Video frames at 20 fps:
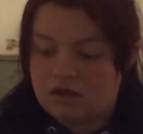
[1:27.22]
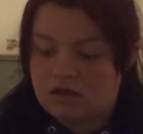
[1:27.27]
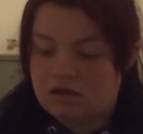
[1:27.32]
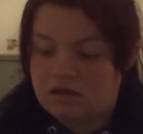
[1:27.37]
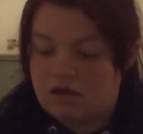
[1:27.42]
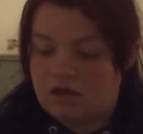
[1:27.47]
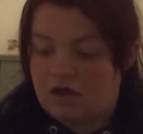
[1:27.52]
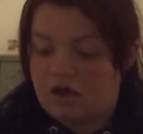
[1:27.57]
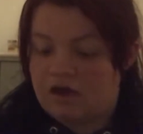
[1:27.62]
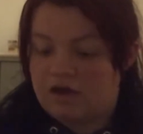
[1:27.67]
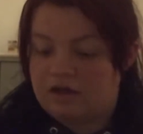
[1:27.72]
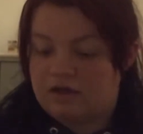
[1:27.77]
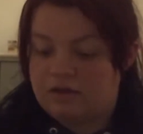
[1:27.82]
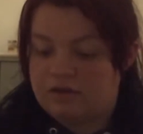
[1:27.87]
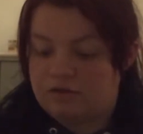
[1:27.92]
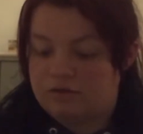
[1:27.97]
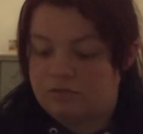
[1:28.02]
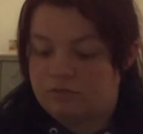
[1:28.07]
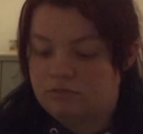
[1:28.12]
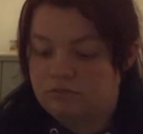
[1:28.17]
I
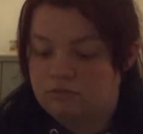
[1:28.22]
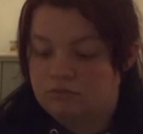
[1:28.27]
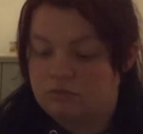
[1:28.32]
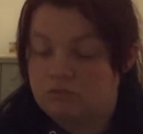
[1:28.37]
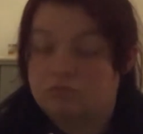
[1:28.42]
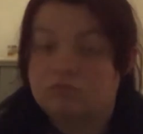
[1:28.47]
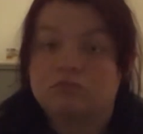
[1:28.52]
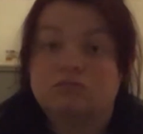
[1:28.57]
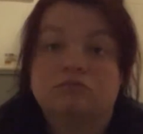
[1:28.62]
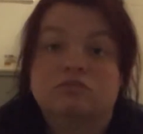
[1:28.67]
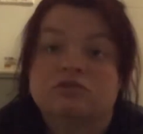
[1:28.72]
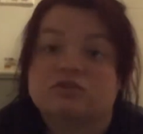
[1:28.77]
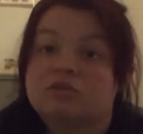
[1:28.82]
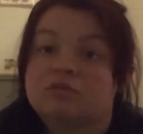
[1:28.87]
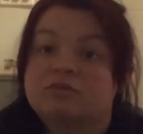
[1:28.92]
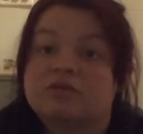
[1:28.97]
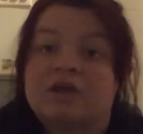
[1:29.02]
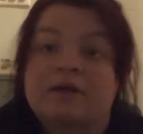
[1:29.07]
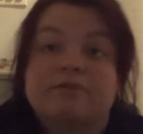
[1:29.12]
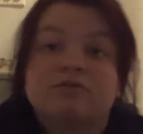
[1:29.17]

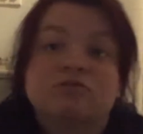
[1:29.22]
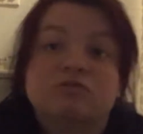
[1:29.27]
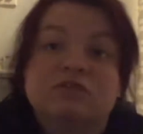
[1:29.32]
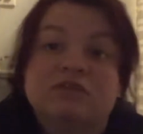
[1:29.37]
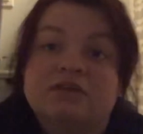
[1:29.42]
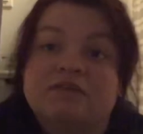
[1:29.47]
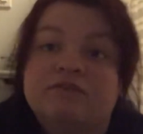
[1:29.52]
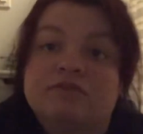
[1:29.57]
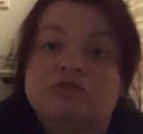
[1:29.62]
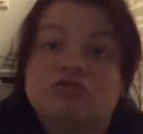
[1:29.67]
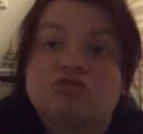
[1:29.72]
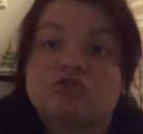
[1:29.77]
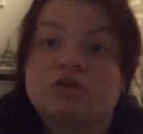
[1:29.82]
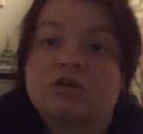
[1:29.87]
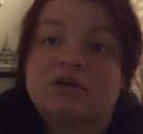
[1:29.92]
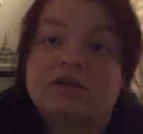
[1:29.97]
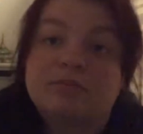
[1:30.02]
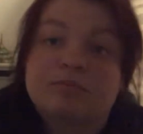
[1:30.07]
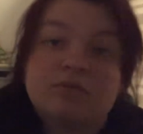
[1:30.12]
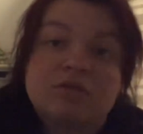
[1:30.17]
sometimes was even drunk
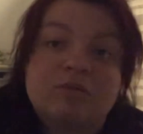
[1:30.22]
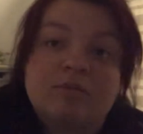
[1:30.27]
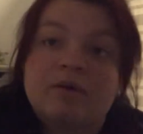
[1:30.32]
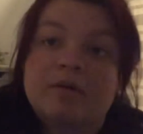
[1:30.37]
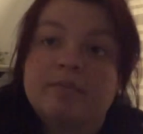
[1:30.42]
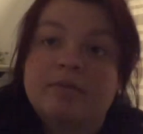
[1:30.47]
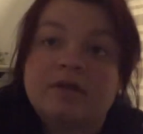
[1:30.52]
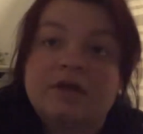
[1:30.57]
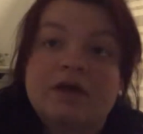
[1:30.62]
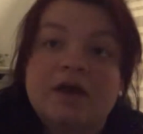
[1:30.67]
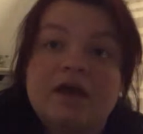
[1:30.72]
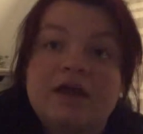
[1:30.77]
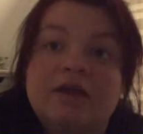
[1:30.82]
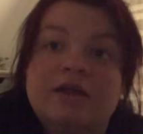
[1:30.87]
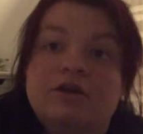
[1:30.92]
in the public eye.